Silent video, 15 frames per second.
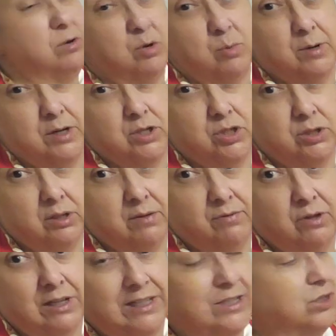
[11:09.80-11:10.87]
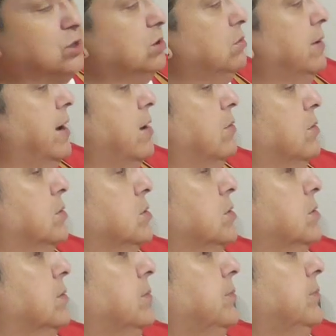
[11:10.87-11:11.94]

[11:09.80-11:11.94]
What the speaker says: You want to chill it for at least 2 hours.